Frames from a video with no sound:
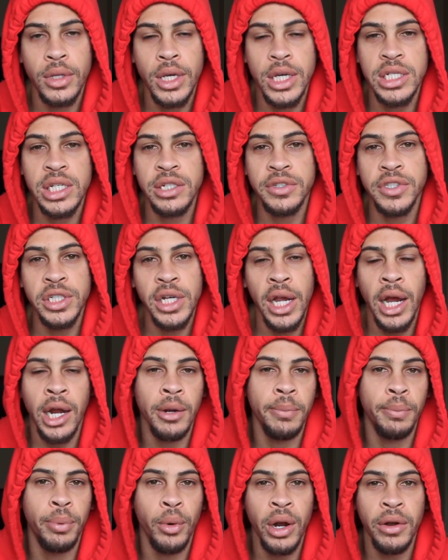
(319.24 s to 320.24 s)
Cause if she got
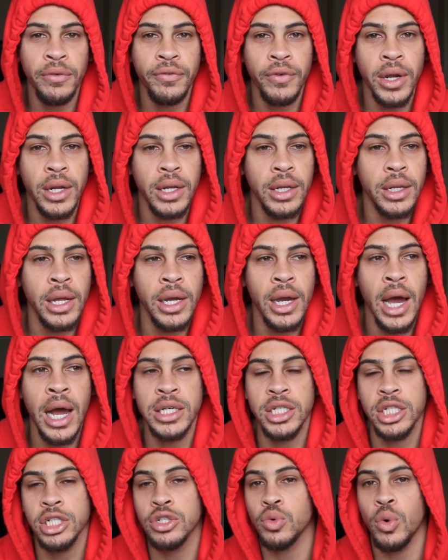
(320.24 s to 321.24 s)
a boyfriend, nigga, I
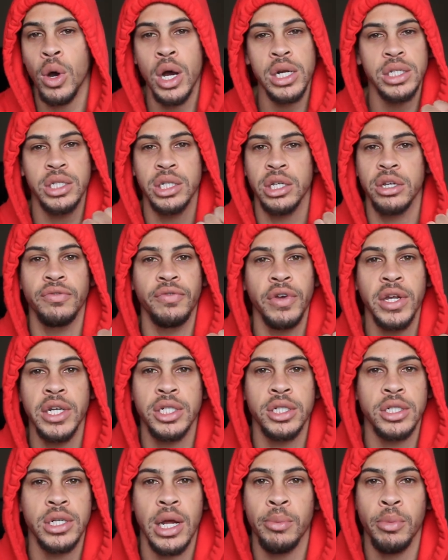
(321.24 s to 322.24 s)
just watched the
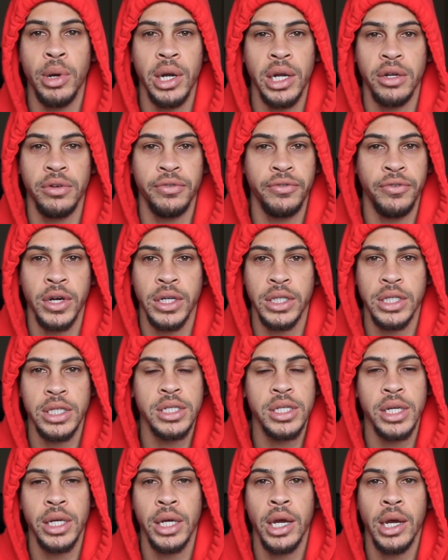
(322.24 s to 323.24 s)
Avengers. I'm ready to fuck
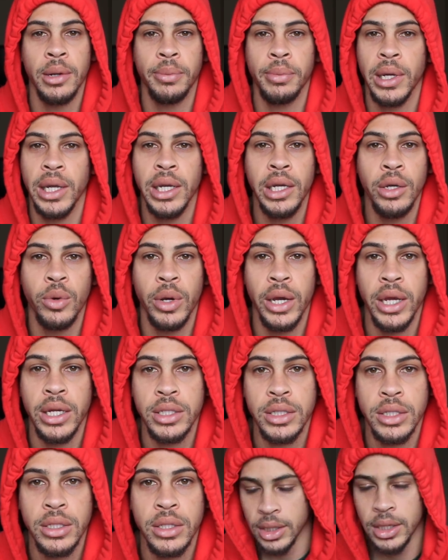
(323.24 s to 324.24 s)
this nigga up
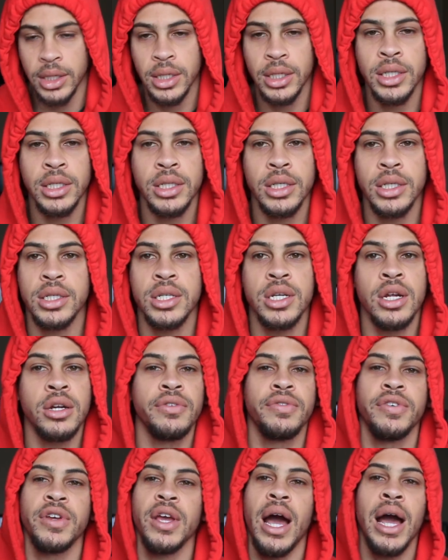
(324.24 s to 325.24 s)
anyways. Look at the
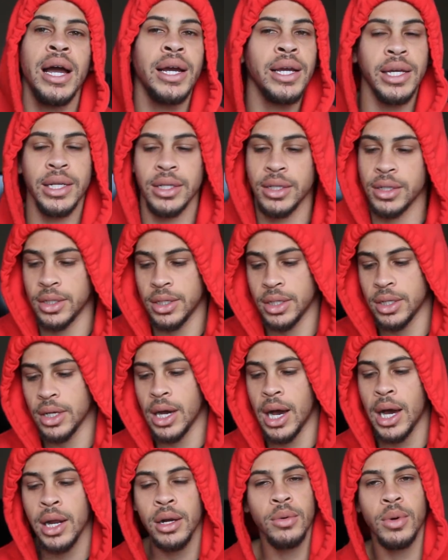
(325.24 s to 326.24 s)
notification. I get
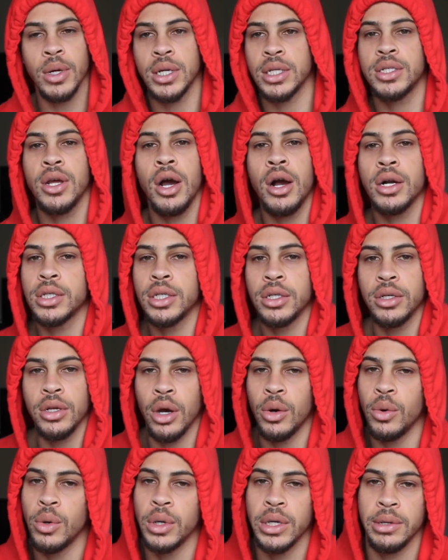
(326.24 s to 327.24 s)
I don't want to talk to
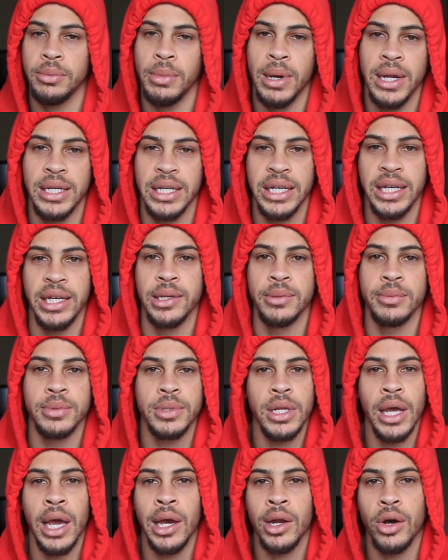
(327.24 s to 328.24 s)
no one in my
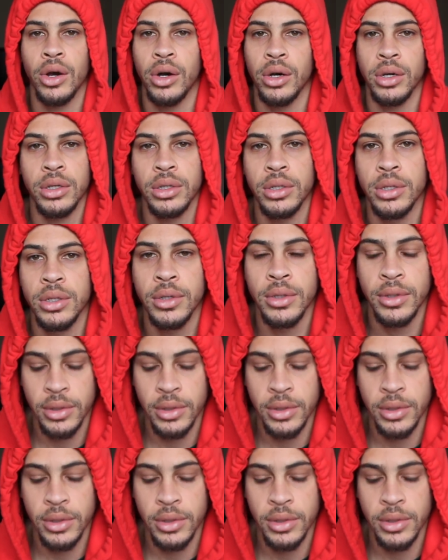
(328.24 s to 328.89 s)
DMs at all.